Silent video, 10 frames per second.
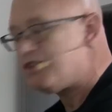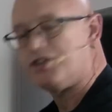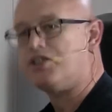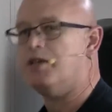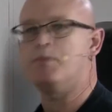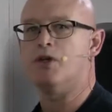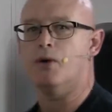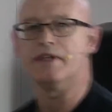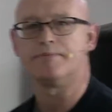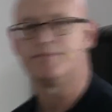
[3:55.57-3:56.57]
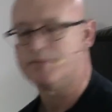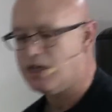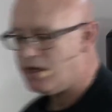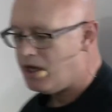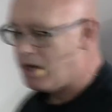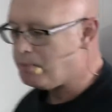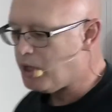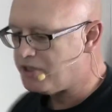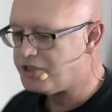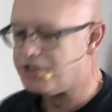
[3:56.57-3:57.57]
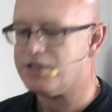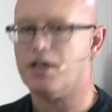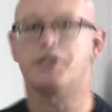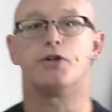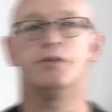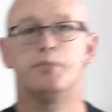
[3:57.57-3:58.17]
I just keep going. I punch, I turn